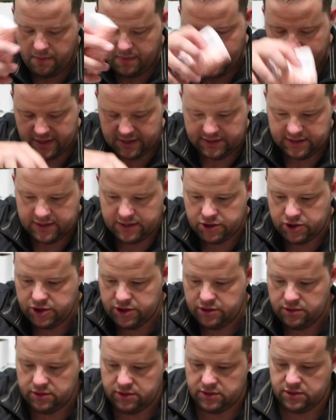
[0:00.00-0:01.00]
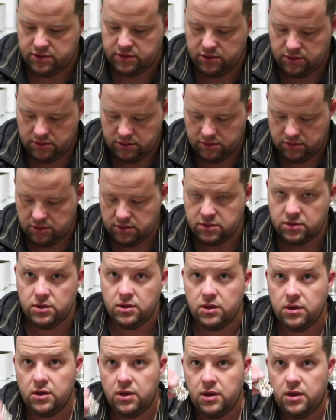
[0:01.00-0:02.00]
Pack of tissues.
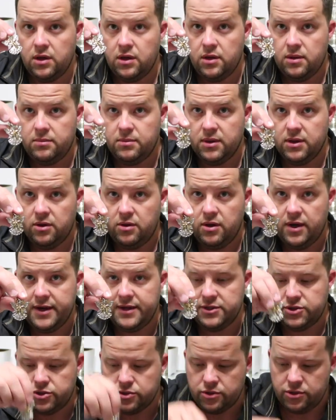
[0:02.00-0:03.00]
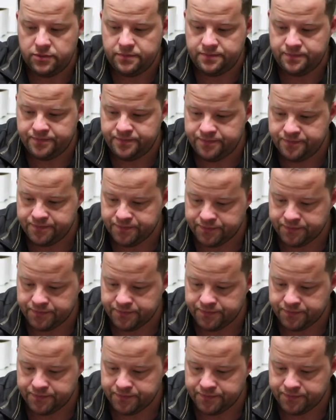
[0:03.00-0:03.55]
My little angel.